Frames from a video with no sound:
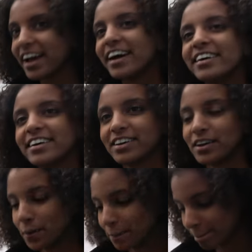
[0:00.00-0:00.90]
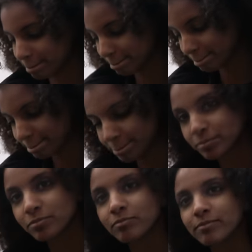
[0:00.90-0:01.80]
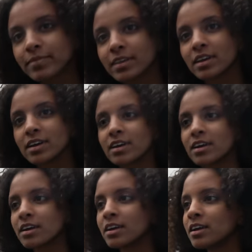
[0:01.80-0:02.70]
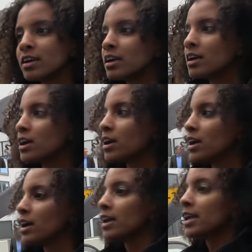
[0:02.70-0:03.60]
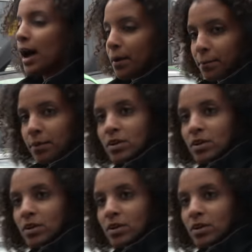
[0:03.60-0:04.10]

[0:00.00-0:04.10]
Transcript: But people can save uh, by not buying diesel. Yeah. It's only